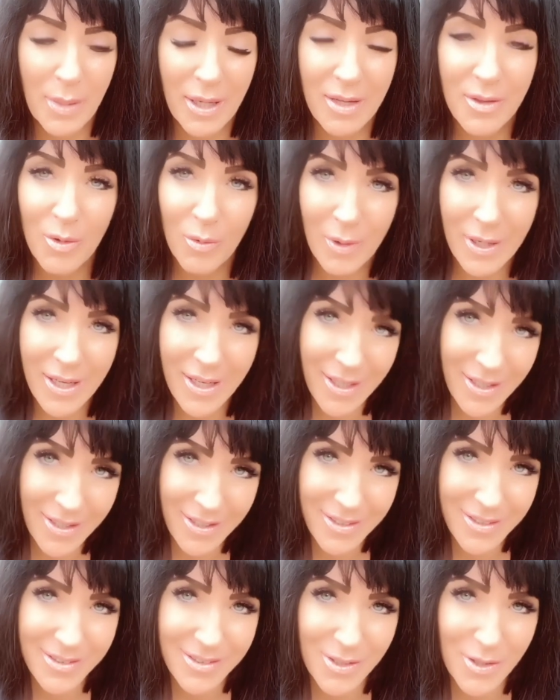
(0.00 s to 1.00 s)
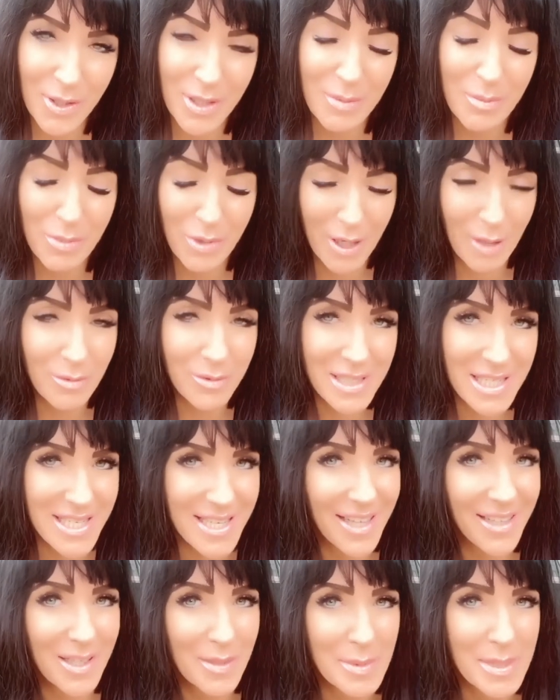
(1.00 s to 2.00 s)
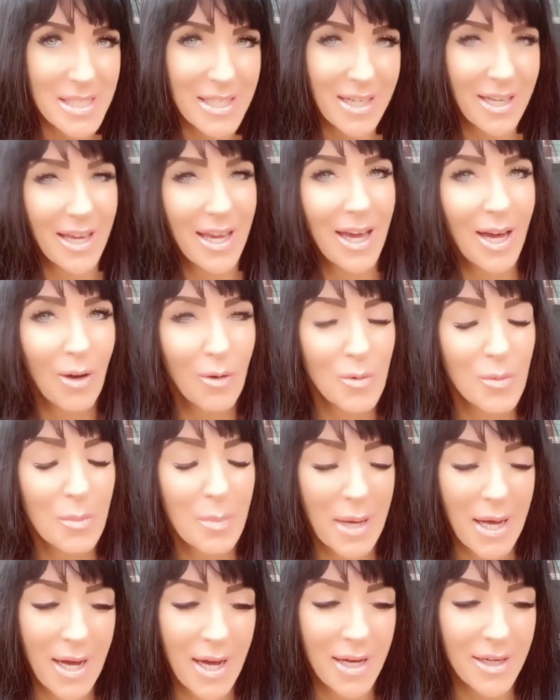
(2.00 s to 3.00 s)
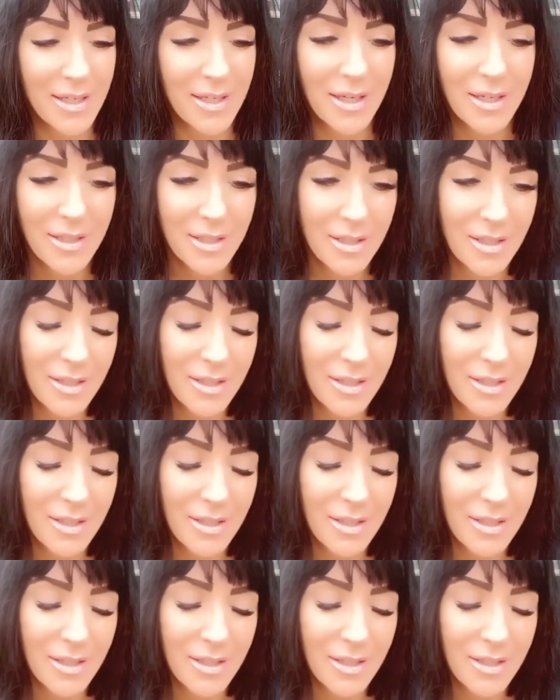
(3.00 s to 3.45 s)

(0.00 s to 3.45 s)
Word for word: by the way, you can probably tell I'm sitting out back